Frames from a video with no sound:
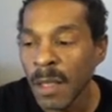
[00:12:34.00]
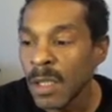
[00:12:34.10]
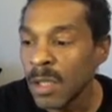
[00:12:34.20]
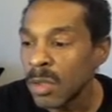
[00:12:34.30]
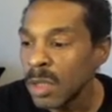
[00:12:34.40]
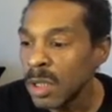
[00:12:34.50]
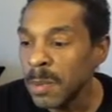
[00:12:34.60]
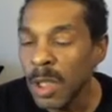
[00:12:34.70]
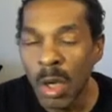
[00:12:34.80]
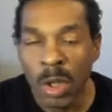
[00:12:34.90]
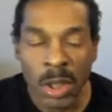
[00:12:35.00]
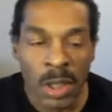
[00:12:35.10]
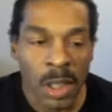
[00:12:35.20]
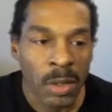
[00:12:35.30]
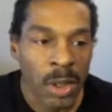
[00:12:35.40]
So just be cautious
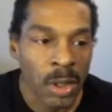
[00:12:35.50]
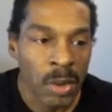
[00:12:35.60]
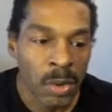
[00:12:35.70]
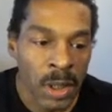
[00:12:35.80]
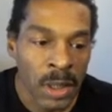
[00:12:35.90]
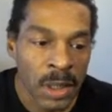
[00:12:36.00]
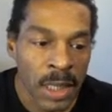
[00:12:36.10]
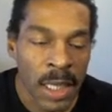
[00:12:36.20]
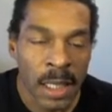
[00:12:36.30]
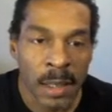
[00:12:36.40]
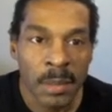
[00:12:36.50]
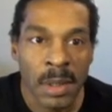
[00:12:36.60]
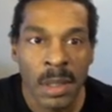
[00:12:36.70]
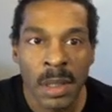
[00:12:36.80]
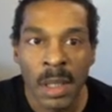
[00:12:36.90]
out here during these
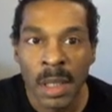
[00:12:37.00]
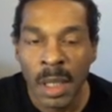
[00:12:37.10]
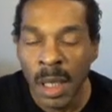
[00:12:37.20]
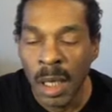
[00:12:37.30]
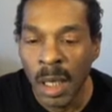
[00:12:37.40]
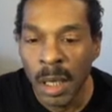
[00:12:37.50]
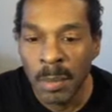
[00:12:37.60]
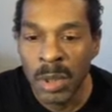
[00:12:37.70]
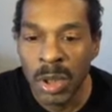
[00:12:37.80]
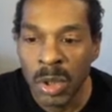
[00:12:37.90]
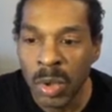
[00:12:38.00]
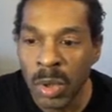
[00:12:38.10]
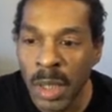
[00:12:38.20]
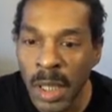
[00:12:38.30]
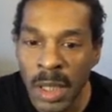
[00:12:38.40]
times. Be
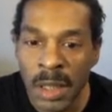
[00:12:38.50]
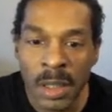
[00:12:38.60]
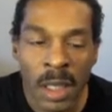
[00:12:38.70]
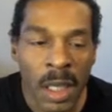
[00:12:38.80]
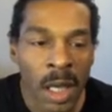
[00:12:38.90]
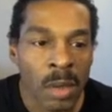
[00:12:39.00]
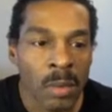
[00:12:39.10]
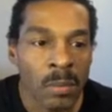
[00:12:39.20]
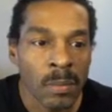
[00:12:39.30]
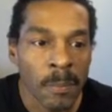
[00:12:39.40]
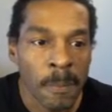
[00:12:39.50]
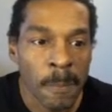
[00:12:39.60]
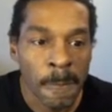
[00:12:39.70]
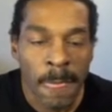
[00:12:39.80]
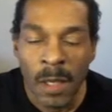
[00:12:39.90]
sure and check out
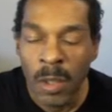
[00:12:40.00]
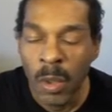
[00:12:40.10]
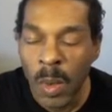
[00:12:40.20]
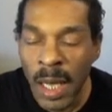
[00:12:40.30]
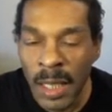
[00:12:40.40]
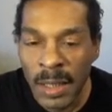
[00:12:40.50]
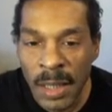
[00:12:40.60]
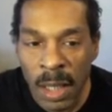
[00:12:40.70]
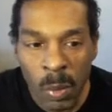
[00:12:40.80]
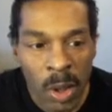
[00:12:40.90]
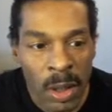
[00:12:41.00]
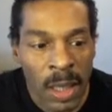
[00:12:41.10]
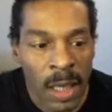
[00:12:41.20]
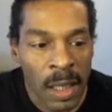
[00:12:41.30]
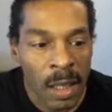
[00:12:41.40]

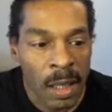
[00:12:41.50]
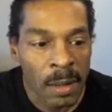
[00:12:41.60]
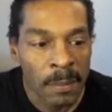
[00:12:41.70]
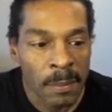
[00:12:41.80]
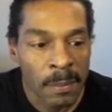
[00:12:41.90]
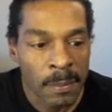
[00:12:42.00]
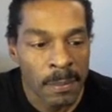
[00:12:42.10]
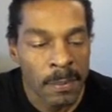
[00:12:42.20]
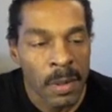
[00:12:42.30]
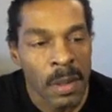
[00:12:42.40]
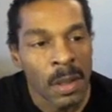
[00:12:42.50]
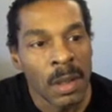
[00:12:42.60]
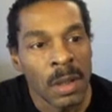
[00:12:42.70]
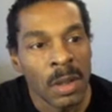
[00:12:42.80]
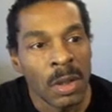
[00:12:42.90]
uixnetwork.com
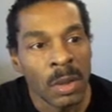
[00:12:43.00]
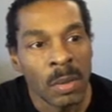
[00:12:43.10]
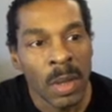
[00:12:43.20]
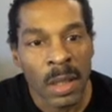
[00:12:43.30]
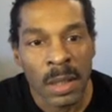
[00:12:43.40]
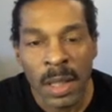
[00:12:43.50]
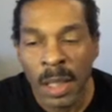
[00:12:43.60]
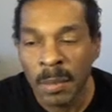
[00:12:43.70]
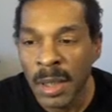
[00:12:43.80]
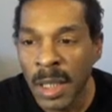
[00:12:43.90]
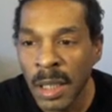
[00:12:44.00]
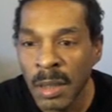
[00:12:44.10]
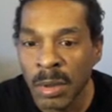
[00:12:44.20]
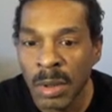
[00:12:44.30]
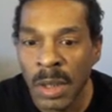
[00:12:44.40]
to stay up to date
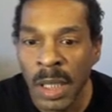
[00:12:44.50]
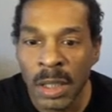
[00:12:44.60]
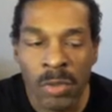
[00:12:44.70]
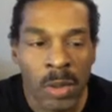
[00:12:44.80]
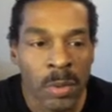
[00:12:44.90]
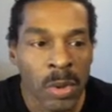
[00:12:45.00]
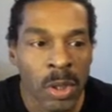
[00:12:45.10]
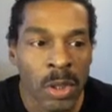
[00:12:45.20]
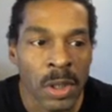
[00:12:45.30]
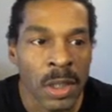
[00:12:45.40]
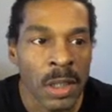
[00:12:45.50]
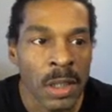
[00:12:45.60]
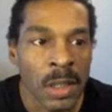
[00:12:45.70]
on the latest cryptocurrency,